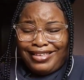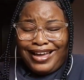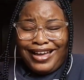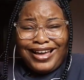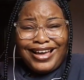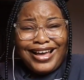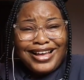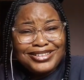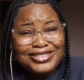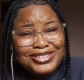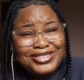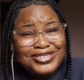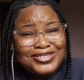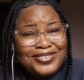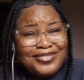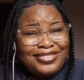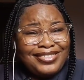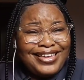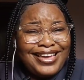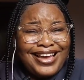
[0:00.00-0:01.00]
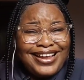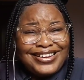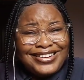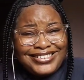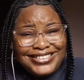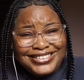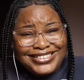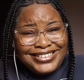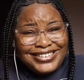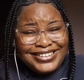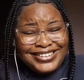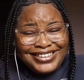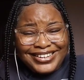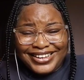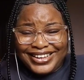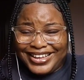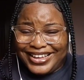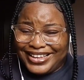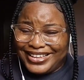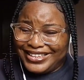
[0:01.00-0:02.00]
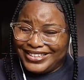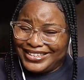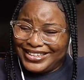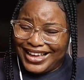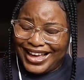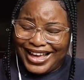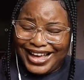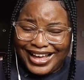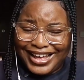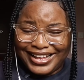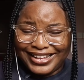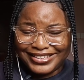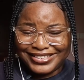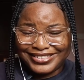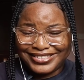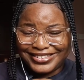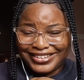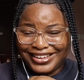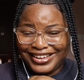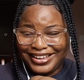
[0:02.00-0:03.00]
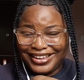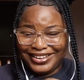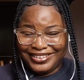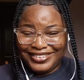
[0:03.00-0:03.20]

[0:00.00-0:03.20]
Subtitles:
that attitude, the energy, yes.